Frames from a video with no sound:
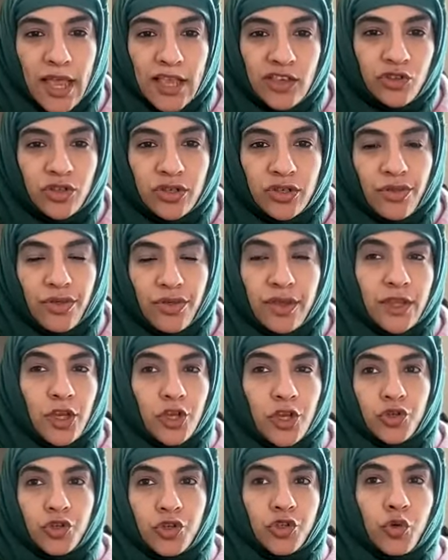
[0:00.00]
It's not a thing
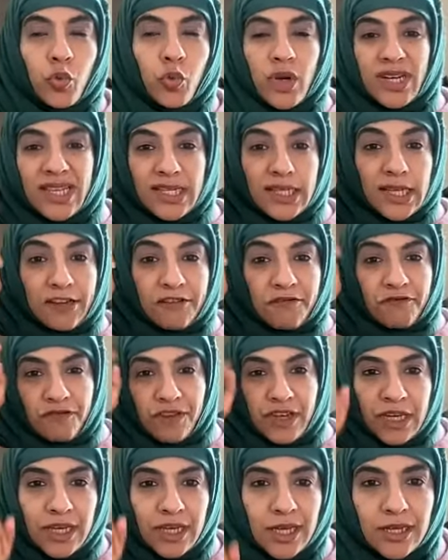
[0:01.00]
that you do when it's
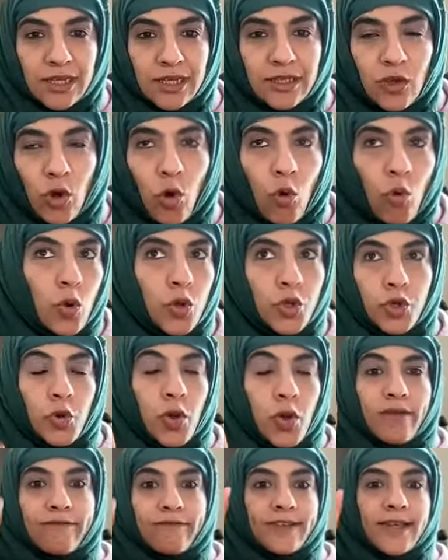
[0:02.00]
convenient or when you
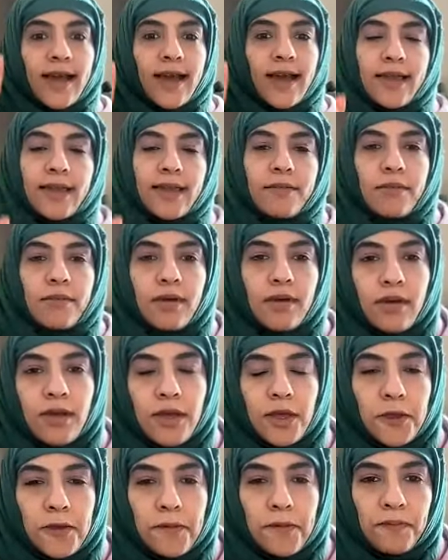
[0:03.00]
have time
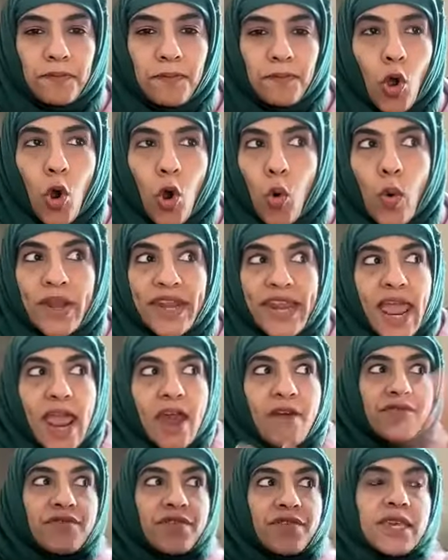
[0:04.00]
or when
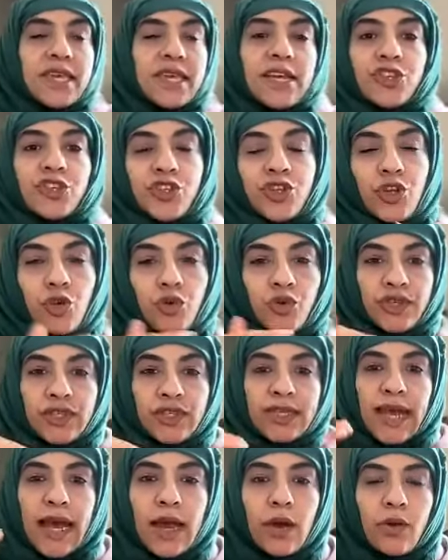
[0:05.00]
everything else
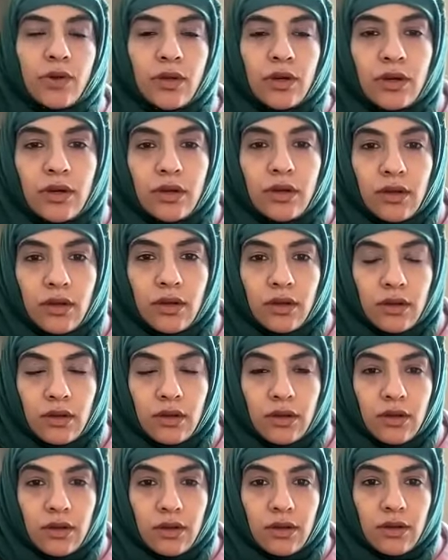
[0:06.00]
slows down.
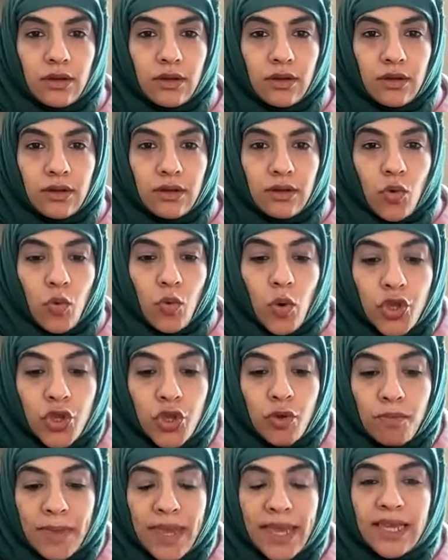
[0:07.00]
When
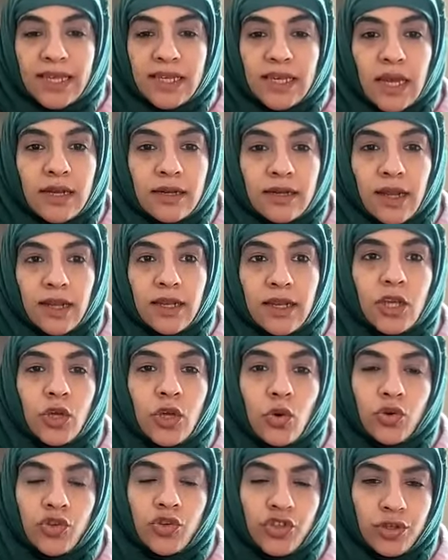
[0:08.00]
you make it a
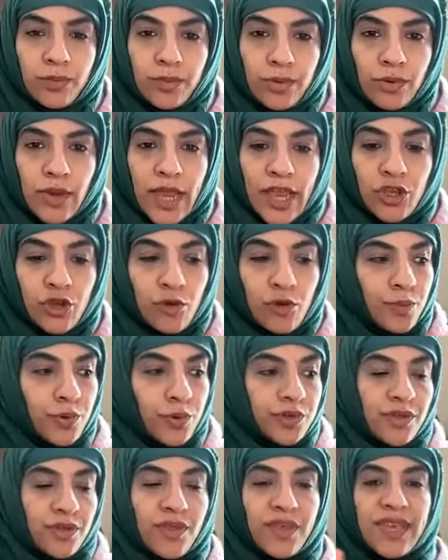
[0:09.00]
non-negotiable and you
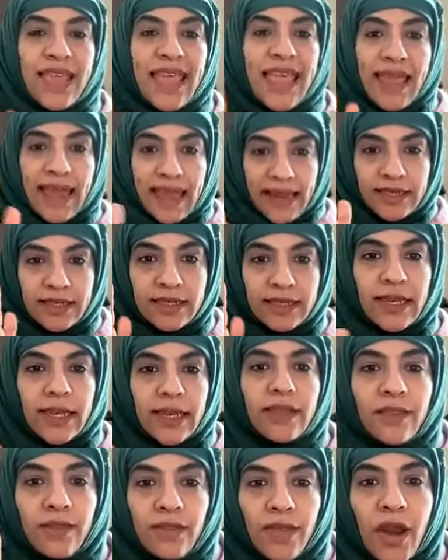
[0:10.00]
put the end
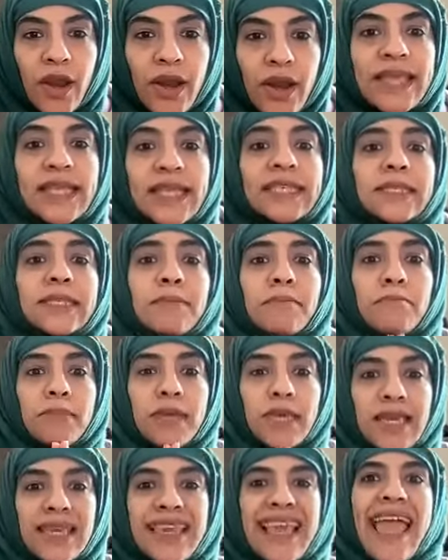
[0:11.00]
in there, it's
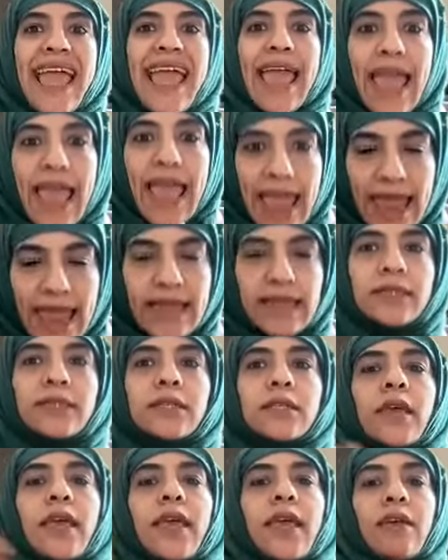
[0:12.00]
me
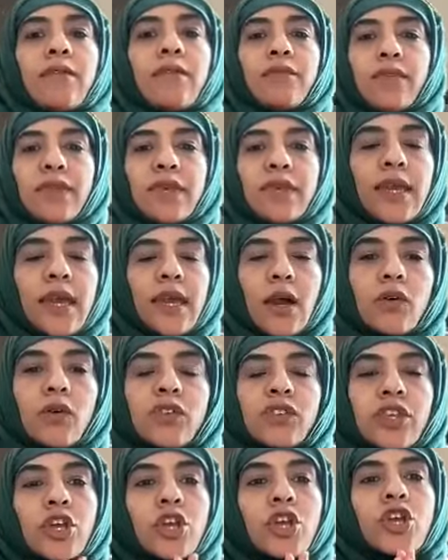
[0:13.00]
and everything
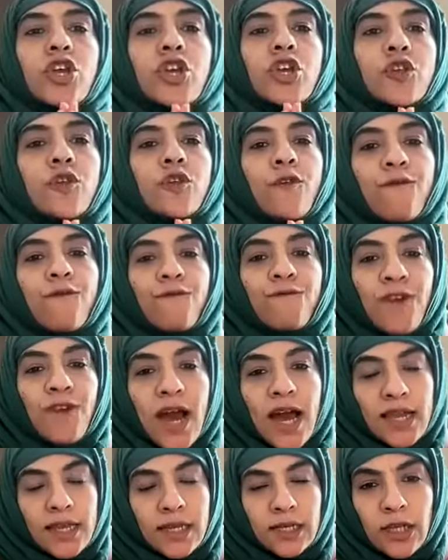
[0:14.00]
else, you
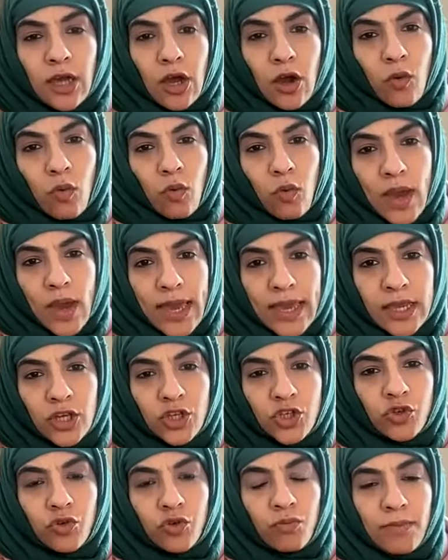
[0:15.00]
find a
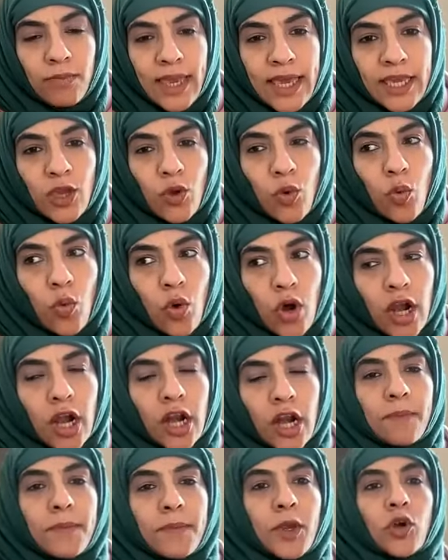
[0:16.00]
way to make it
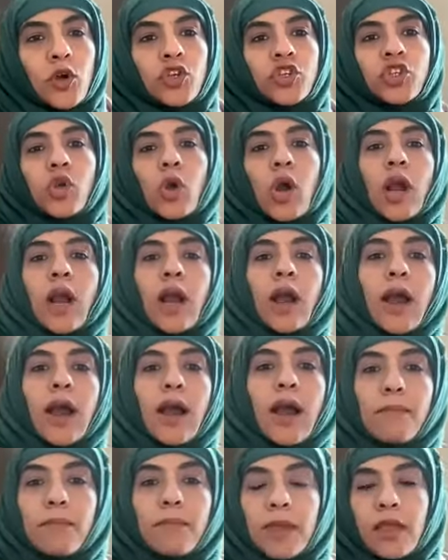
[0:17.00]
work because you're
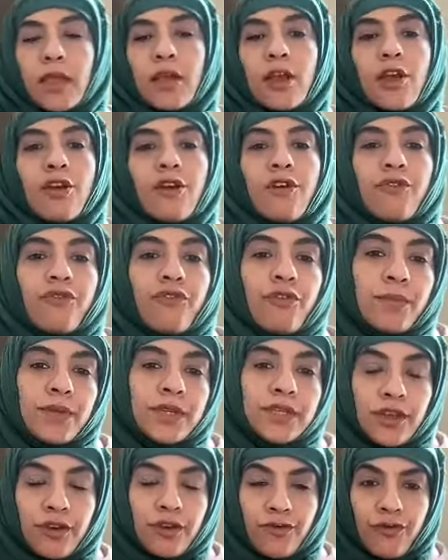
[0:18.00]
coming from
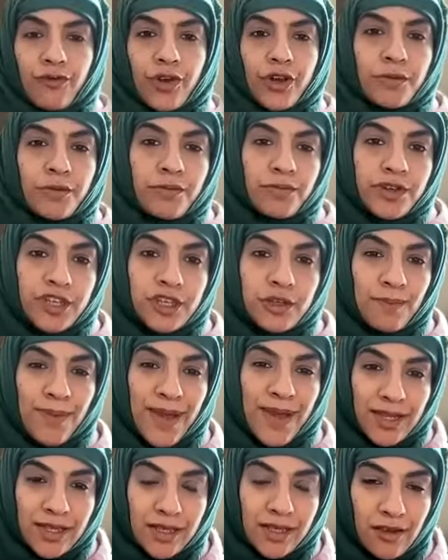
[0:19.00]
a different
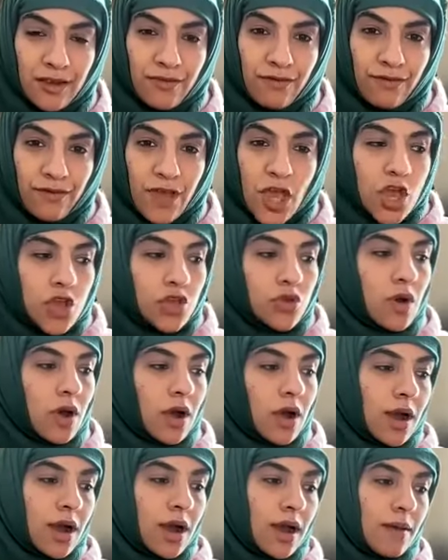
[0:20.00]
perspective.
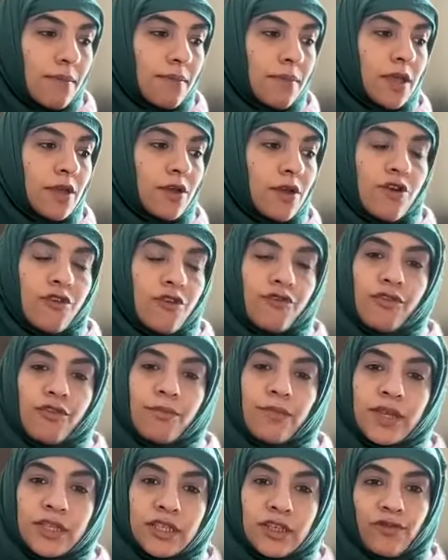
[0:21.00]
You're coming
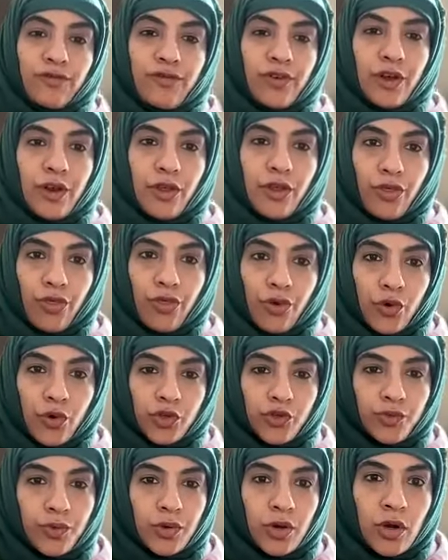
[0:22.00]
from a different
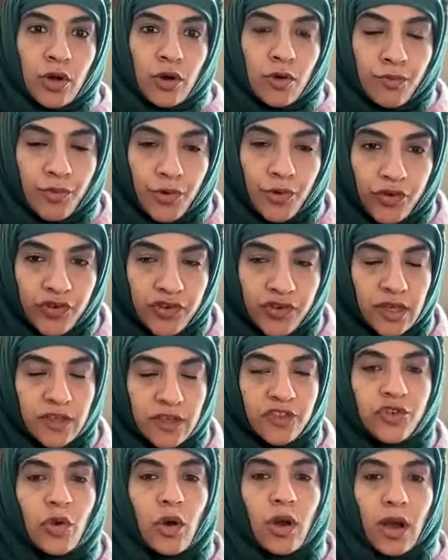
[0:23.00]
thought
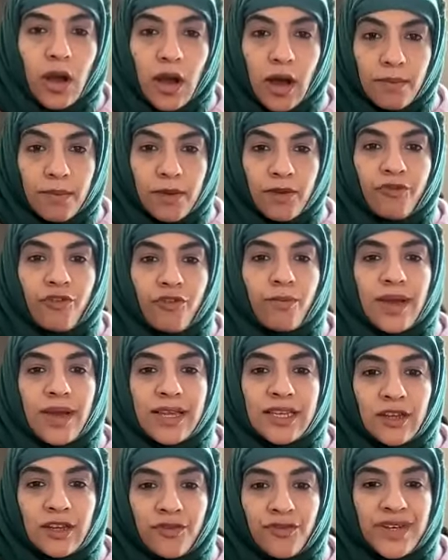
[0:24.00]
process. You're coming from
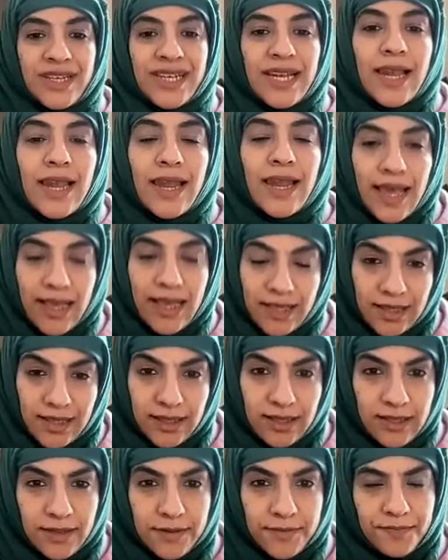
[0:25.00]
a different
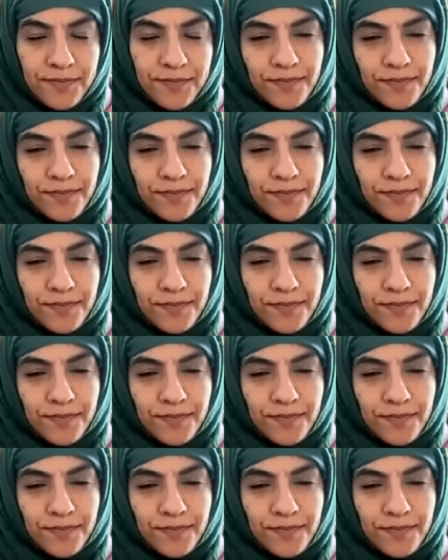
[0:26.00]
lens.